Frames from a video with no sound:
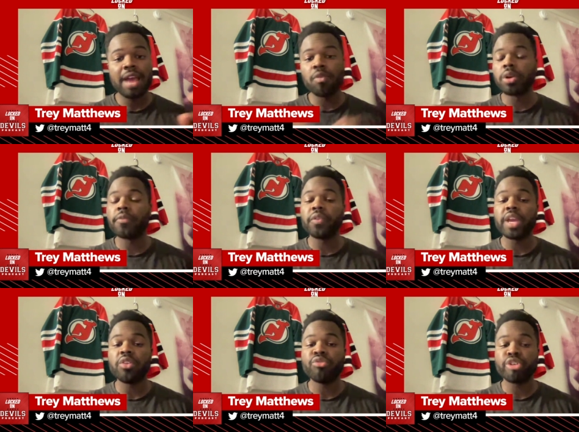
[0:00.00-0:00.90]
Have a wonderful
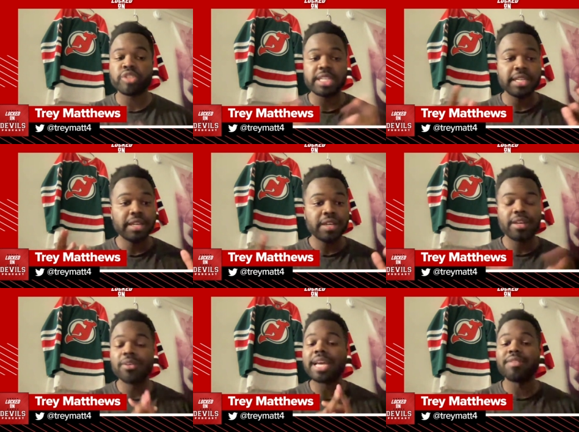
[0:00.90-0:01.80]
day, New Jersey.
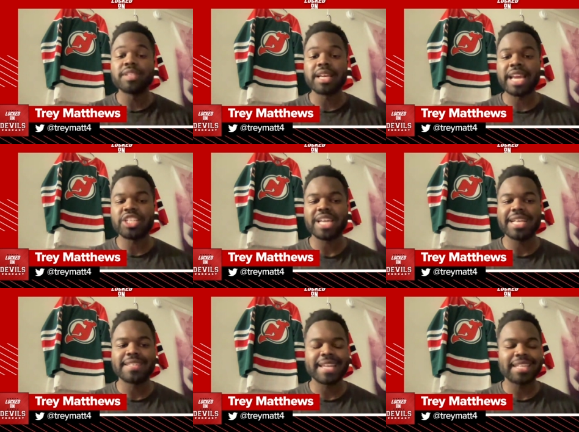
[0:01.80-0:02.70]
Go Devils. I'll catch you
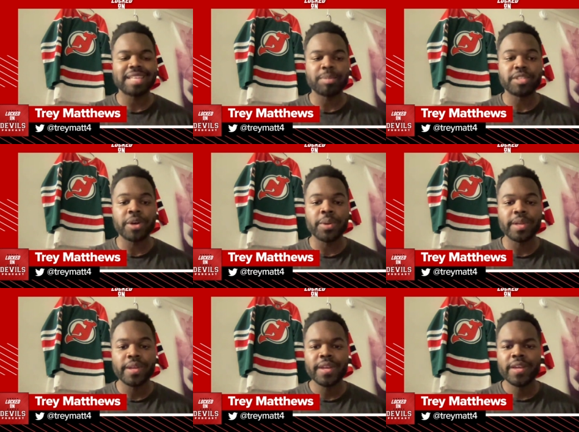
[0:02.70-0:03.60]
guys in the next episode.
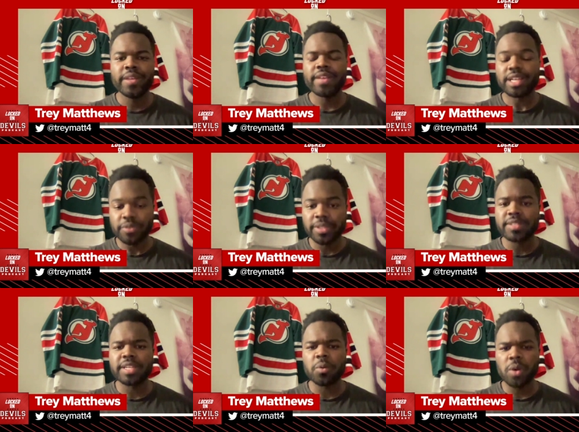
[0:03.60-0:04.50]
Thanks for
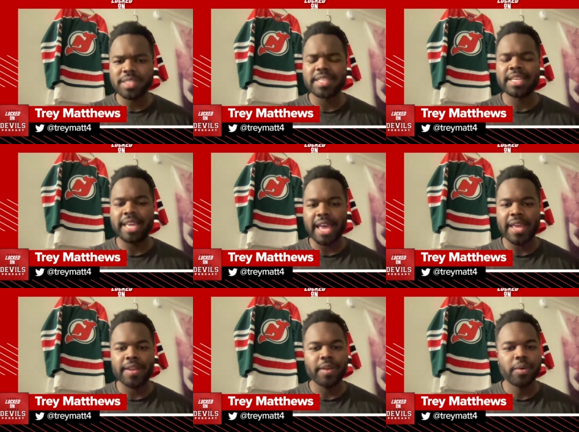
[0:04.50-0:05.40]
listening once
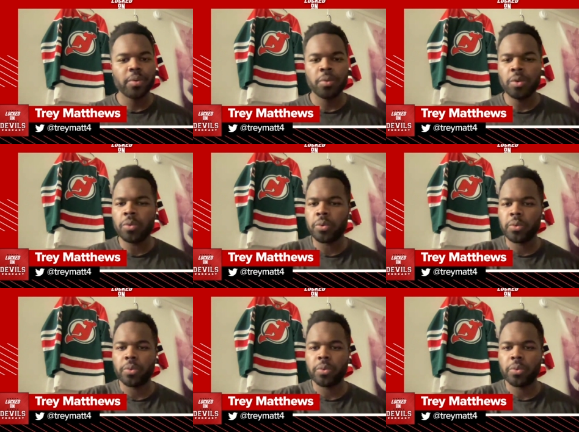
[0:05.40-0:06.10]
again. Woo!